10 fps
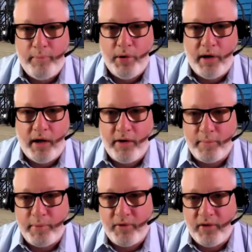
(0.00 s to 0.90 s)
put
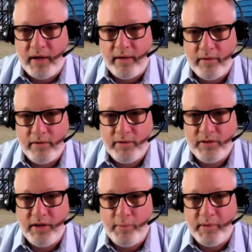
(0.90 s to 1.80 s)
100%
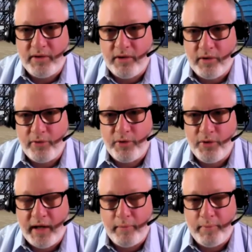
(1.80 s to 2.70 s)
shingle material
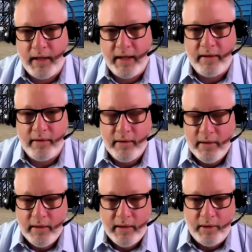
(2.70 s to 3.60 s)
through that plant,
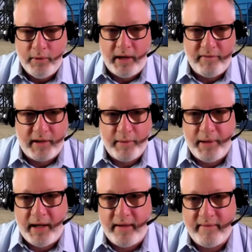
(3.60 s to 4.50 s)
it would have the
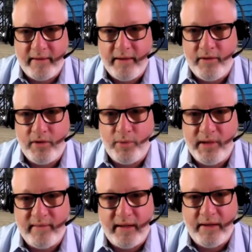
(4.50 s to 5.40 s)
capacity to
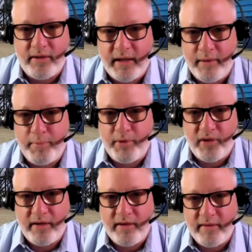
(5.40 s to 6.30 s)
recycle
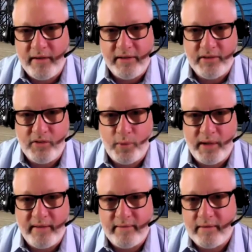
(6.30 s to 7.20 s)
10% of the nation's
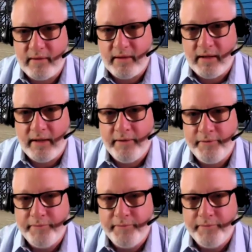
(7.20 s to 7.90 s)
waste today.